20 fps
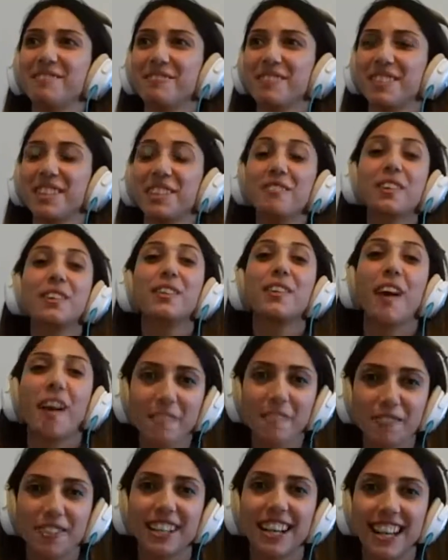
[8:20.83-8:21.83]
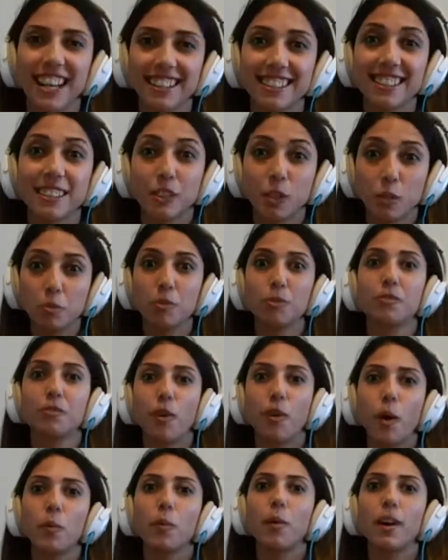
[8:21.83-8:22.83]
give you confidence to move
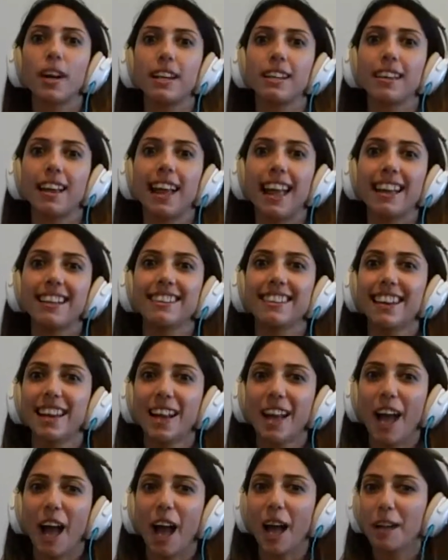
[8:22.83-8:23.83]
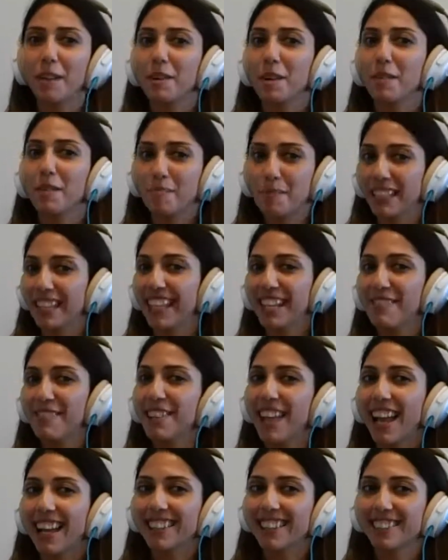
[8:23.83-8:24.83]
forward. And I believe
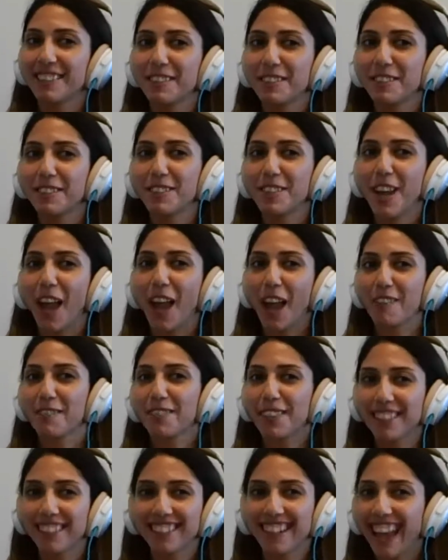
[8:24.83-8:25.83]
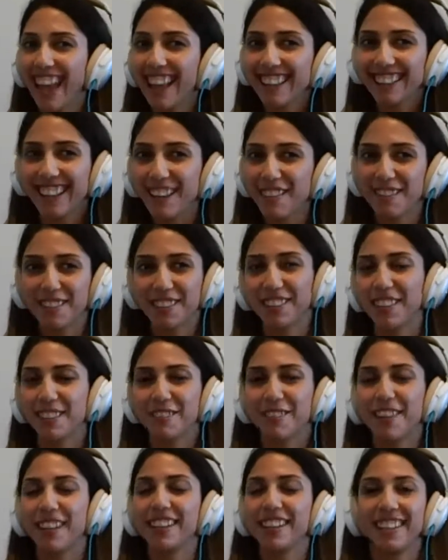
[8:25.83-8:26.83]
that life didn't end after that
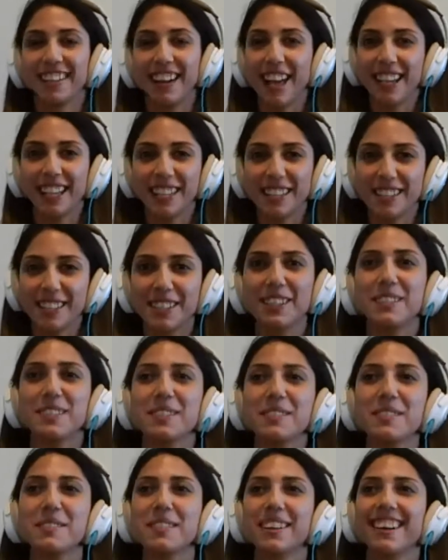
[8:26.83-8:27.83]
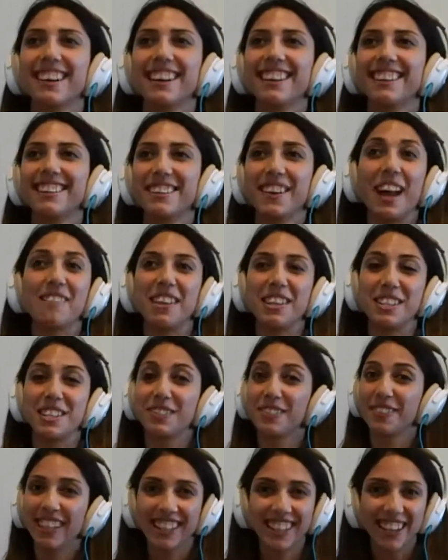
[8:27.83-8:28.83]
failure. I can see you, you have
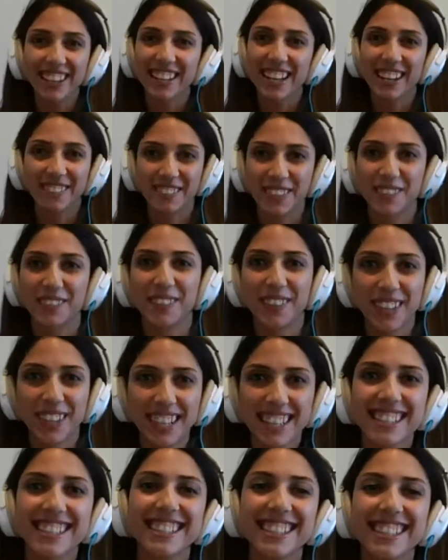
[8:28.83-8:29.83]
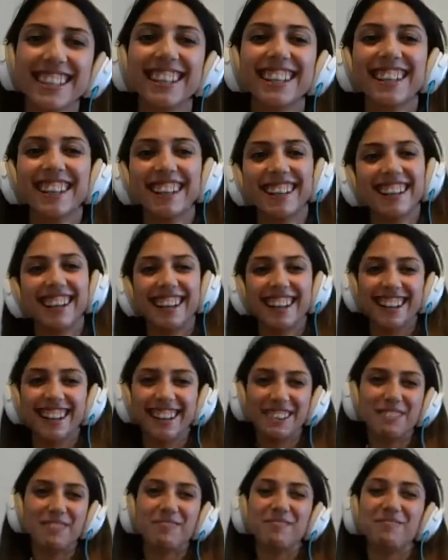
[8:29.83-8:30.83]
achieved a lot afterwards.
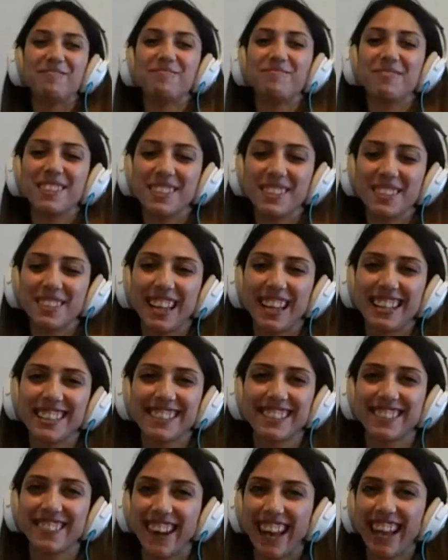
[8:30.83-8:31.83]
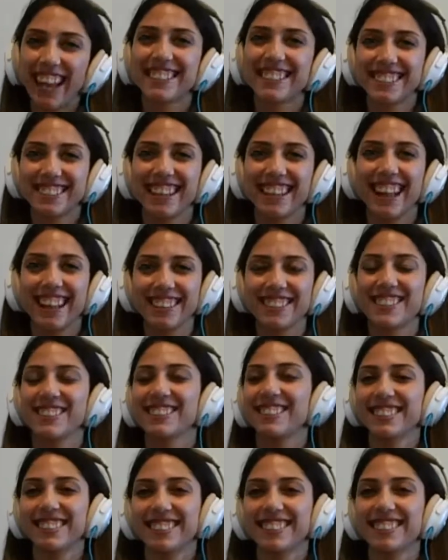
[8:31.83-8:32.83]
So that's great,
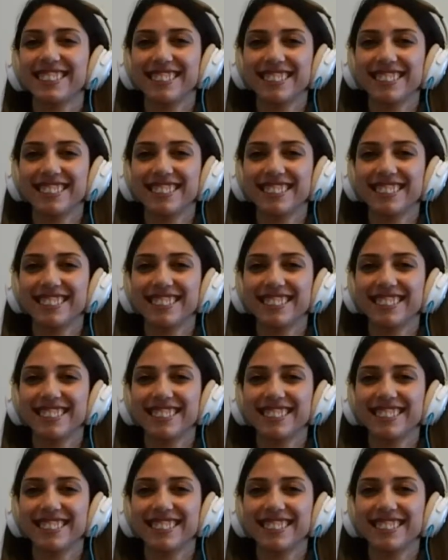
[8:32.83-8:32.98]
actually.